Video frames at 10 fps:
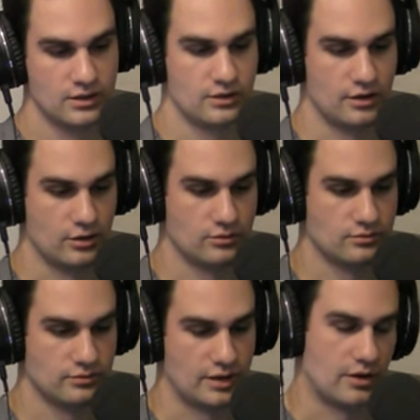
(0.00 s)
though
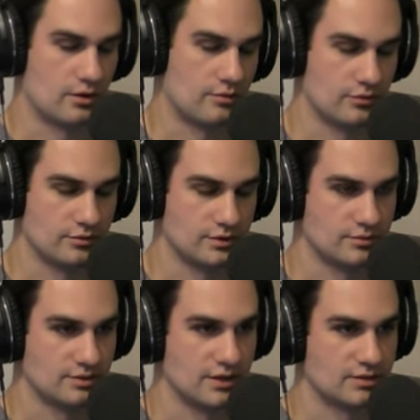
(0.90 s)
not harmful to
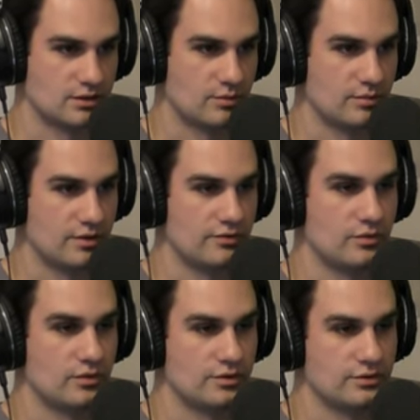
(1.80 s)
take a supplement if you
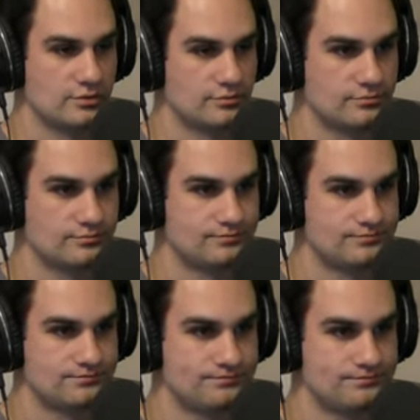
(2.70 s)
want. Yeah
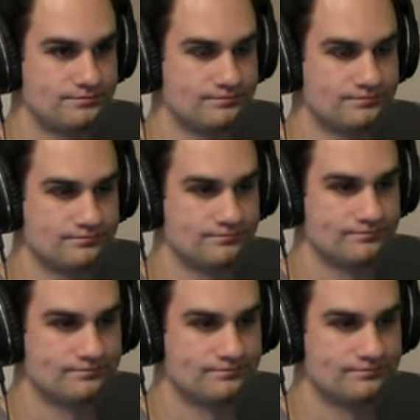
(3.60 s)
it cures